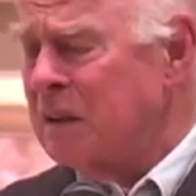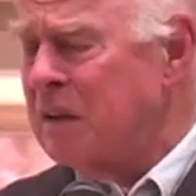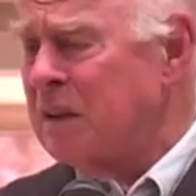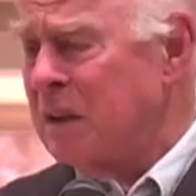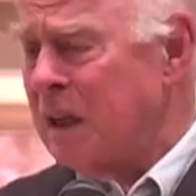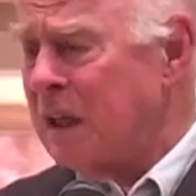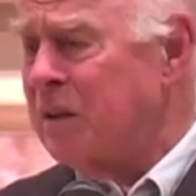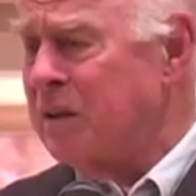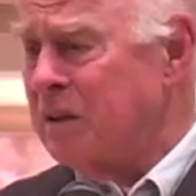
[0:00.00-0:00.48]

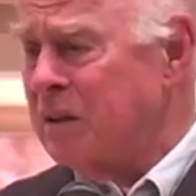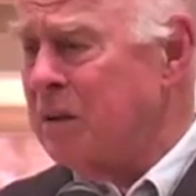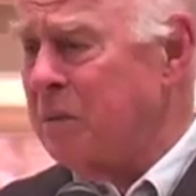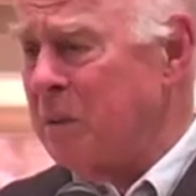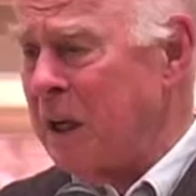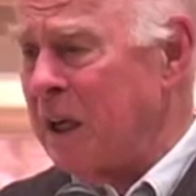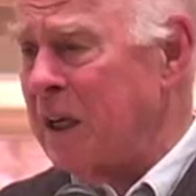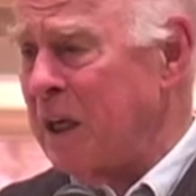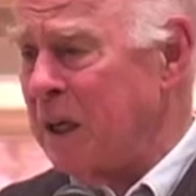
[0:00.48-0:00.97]
That's the
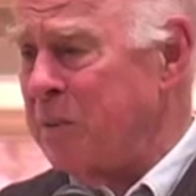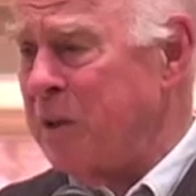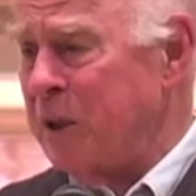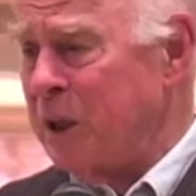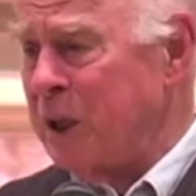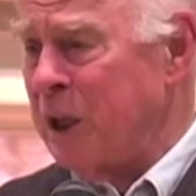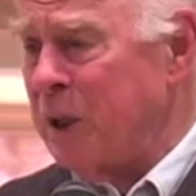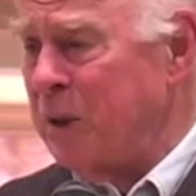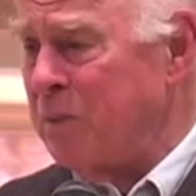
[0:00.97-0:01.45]
man I
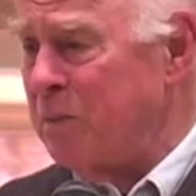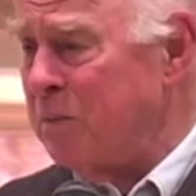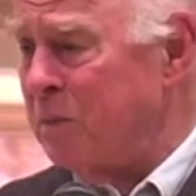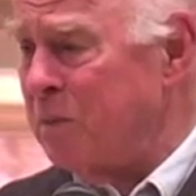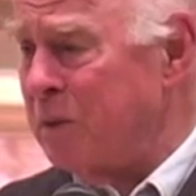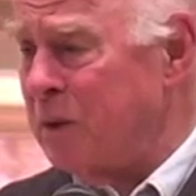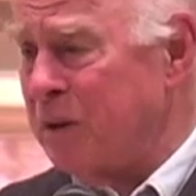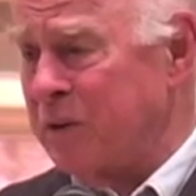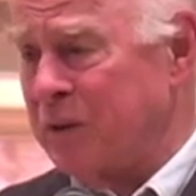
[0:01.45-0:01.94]
became,
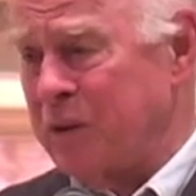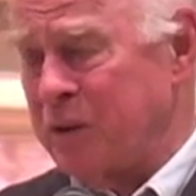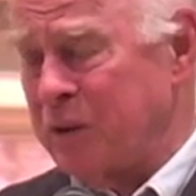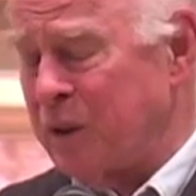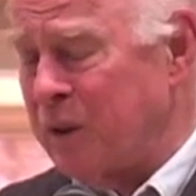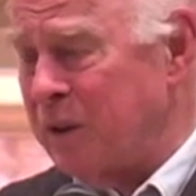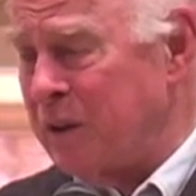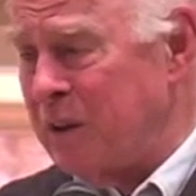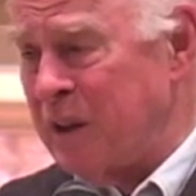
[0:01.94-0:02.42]
because I was
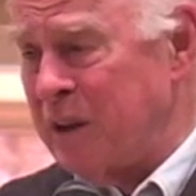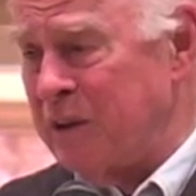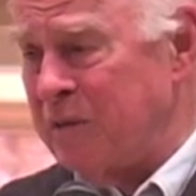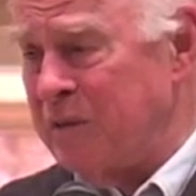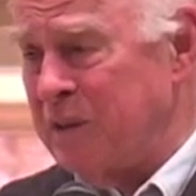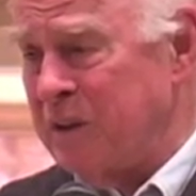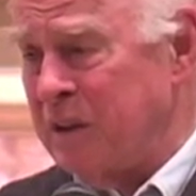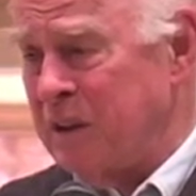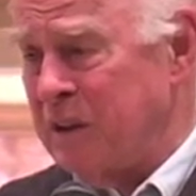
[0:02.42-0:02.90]
always
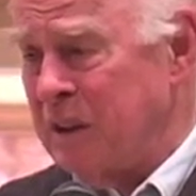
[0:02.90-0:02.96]
loved.